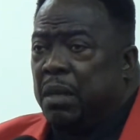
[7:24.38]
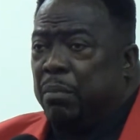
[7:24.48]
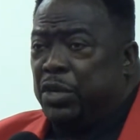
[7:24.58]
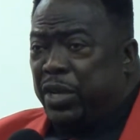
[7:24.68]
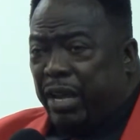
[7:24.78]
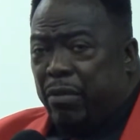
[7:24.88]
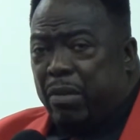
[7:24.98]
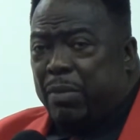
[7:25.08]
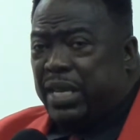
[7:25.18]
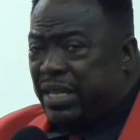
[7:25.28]
But you got to
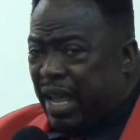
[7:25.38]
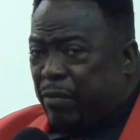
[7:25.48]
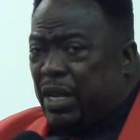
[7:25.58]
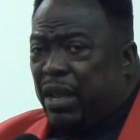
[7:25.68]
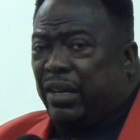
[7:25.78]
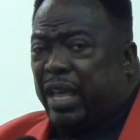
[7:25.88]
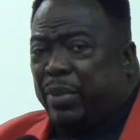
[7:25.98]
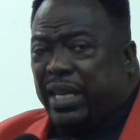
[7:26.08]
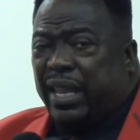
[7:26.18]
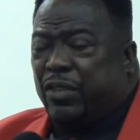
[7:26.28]
remember, it's not what it looked like,
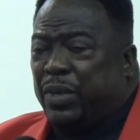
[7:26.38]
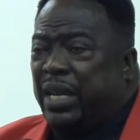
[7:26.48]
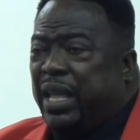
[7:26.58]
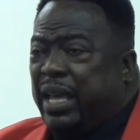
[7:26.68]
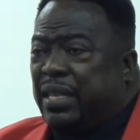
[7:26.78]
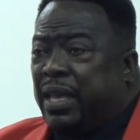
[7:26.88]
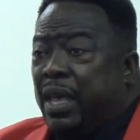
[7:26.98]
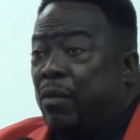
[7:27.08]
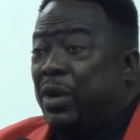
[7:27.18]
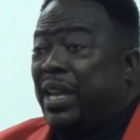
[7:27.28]
but it is what it is.
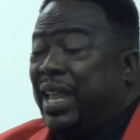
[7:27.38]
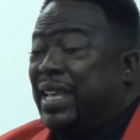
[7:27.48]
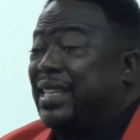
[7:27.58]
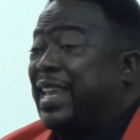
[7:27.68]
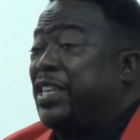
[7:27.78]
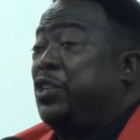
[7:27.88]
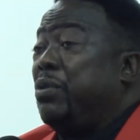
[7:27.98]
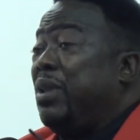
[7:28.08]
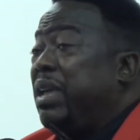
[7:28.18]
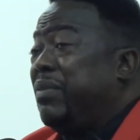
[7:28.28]
What it is is that
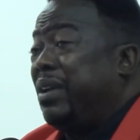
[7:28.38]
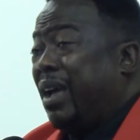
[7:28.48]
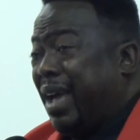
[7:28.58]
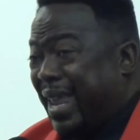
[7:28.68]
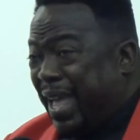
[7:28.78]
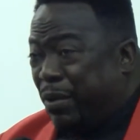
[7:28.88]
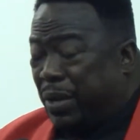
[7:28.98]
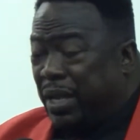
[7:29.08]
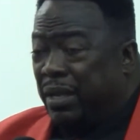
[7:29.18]
you leaving God out.